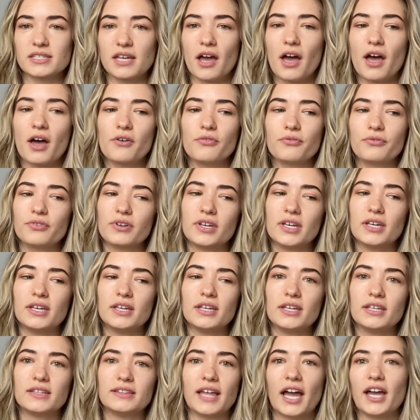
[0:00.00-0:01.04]
of,
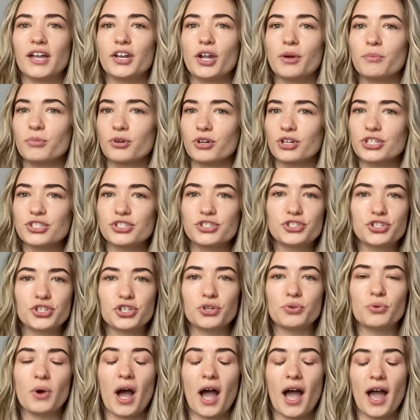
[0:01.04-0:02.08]
that number is
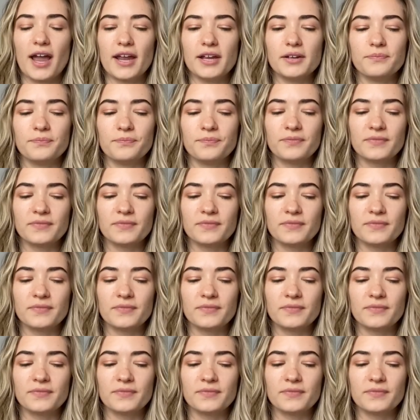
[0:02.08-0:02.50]
too high.